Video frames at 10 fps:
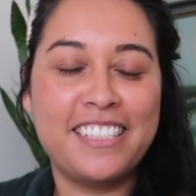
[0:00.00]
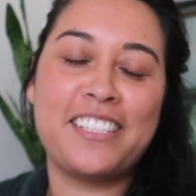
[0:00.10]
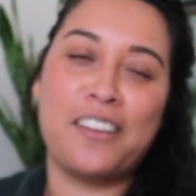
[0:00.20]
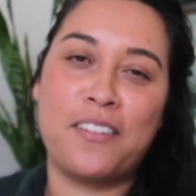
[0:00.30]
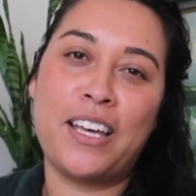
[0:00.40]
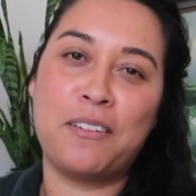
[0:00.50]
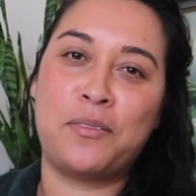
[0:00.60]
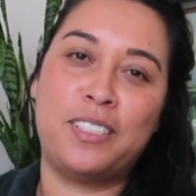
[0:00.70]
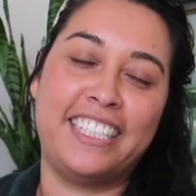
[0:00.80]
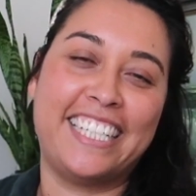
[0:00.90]
So that was
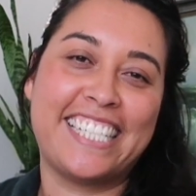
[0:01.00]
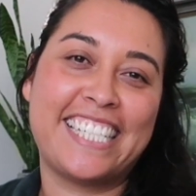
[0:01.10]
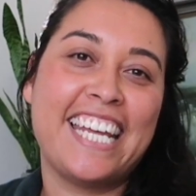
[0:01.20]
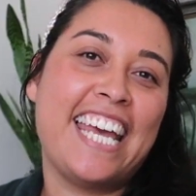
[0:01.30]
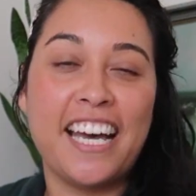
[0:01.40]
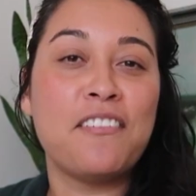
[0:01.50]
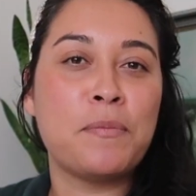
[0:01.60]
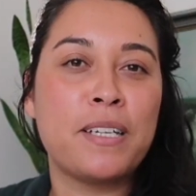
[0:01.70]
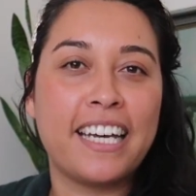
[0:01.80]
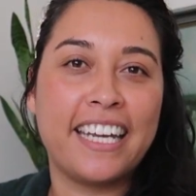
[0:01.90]
really nice. After
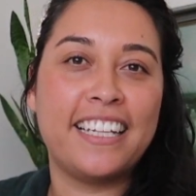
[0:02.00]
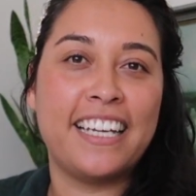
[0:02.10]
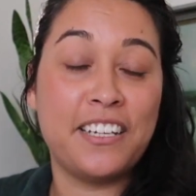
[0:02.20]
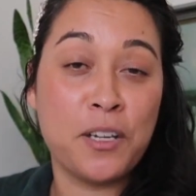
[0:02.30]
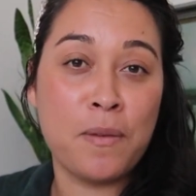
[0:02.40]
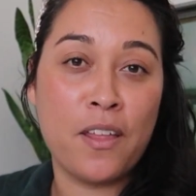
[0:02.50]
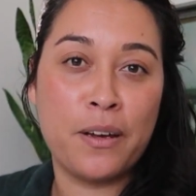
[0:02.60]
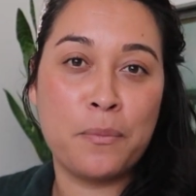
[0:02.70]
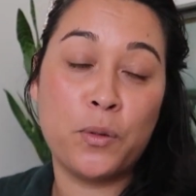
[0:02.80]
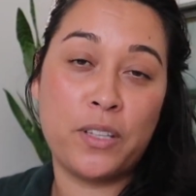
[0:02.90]
Michaela and her
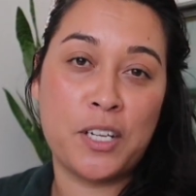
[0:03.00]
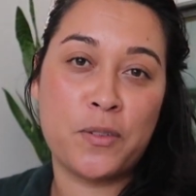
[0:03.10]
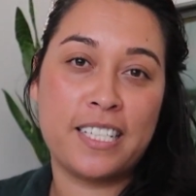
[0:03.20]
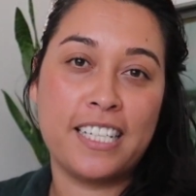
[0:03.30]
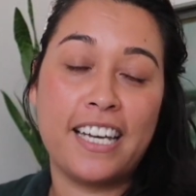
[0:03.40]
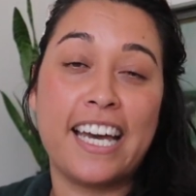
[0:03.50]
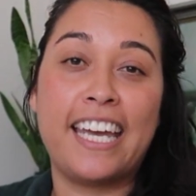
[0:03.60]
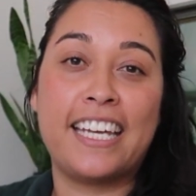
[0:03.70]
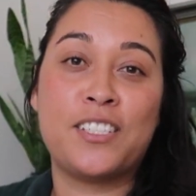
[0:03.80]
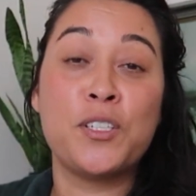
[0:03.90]
mother bought that dresser, I
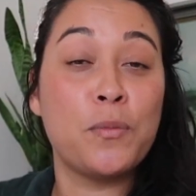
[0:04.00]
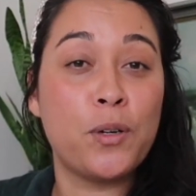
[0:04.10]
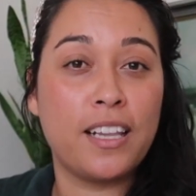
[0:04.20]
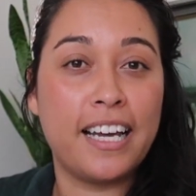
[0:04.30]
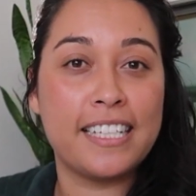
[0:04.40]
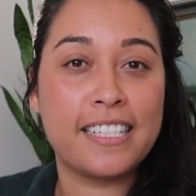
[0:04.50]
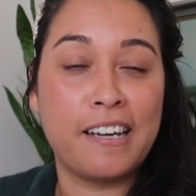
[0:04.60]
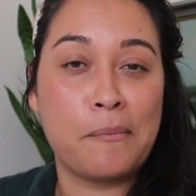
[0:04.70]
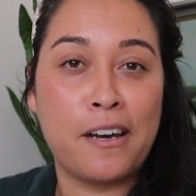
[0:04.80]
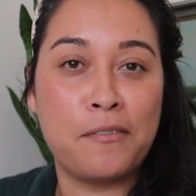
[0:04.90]
had 2 more clients
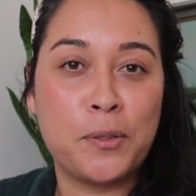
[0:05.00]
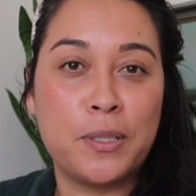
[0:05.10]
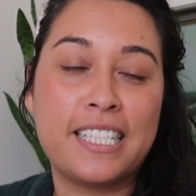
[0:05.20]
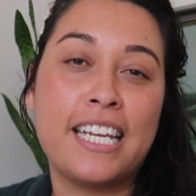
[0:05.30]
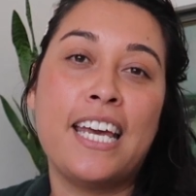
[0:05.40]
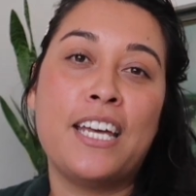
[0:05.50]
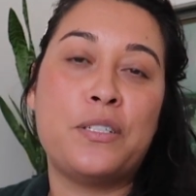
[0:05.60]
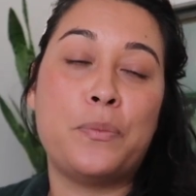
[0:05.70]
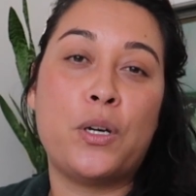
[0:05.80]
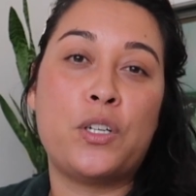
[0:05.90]
come afterwards to
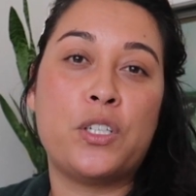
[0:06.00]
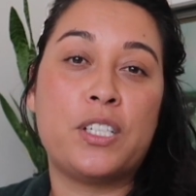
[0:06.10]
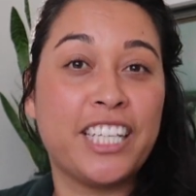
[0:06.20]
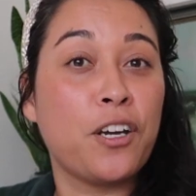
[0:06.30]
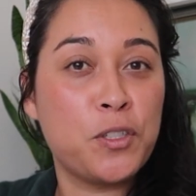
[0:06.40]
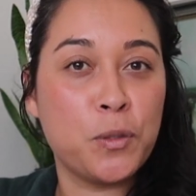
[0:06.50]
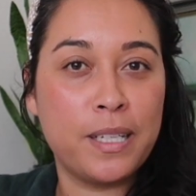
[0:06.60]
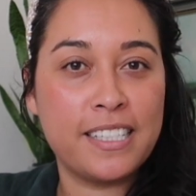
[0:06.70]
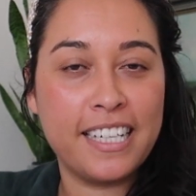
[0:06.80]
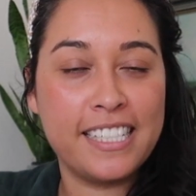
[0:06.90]
purchase the coastal
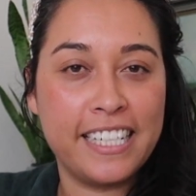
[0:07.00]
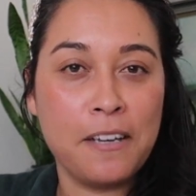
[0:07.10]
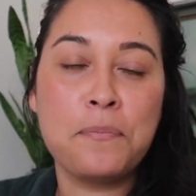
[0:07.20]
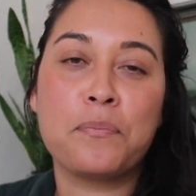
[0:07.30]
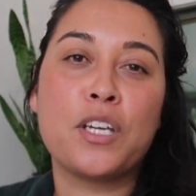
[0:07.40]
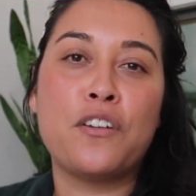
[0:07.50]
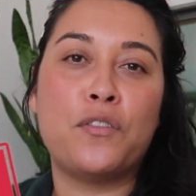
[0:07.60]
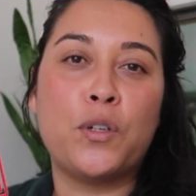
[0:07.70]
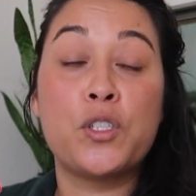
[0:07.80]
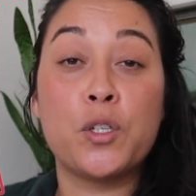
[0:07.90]
bedsides here
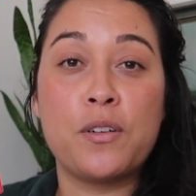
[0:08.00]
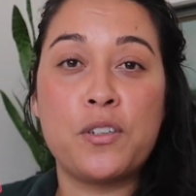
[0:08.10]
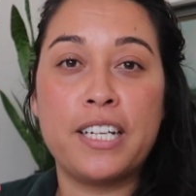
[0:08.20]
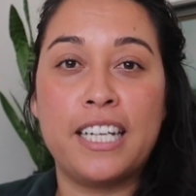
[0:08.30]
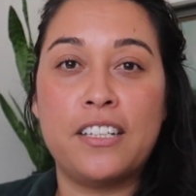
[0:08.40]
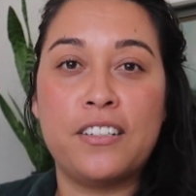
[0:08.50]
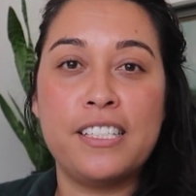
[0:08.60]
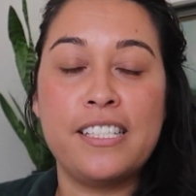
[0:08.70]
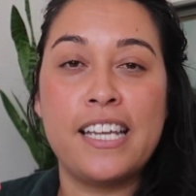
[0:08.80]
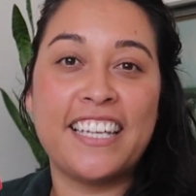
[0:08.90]
for
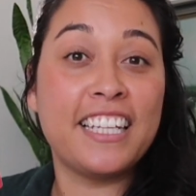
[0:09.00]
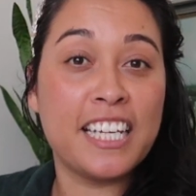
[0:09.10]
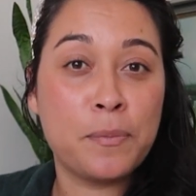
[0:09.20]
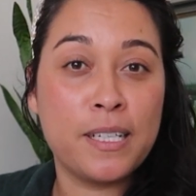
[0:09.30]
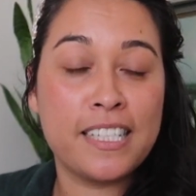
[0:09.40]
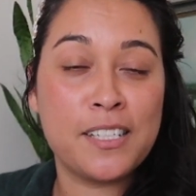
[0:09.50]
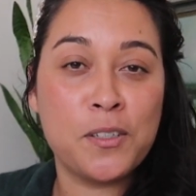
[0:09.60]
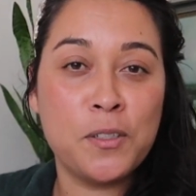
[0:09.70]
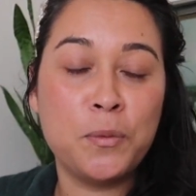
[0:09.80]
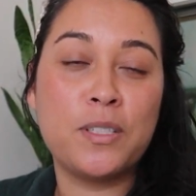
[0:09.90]
$280. And the last piece that
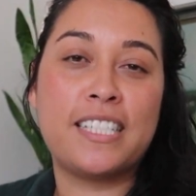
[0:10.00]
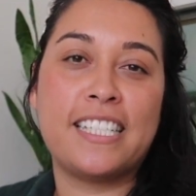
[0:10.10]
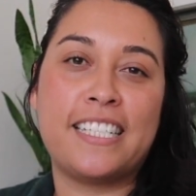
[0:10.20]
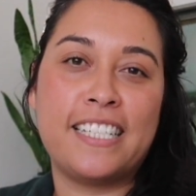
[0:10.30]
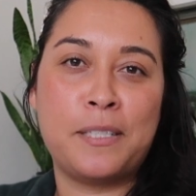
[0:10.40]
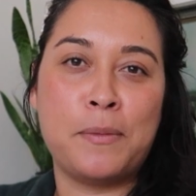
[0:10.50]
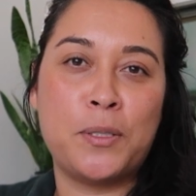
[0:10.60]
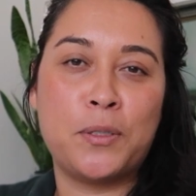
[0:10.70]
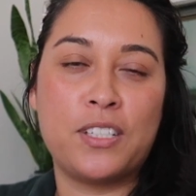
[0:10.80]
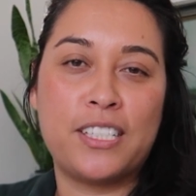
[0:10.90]
sold was this
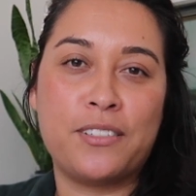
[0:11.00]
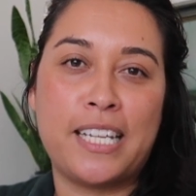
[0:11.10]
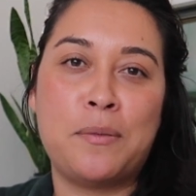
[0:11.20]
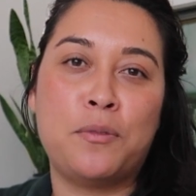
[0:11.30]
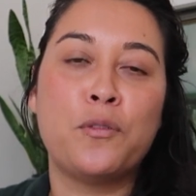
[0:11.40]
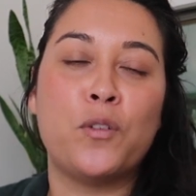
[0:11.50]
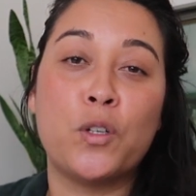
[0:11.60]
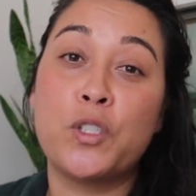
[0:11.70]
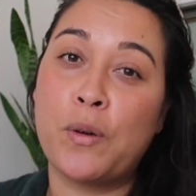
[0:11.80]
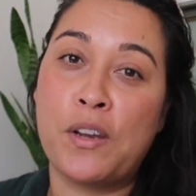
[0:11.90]
spindle console table for
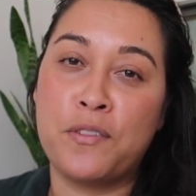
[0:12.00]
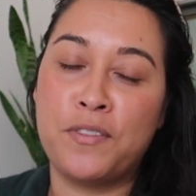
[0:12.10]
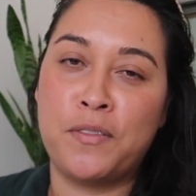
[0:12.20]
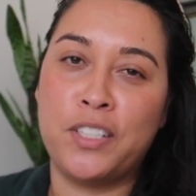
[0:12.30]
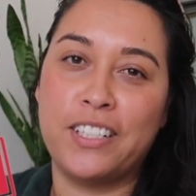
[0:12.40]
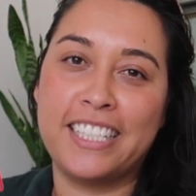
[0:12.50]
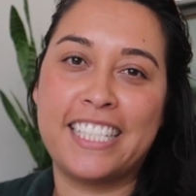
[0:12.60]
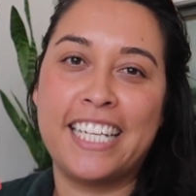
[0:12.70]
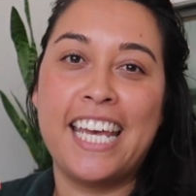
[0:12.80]
$250.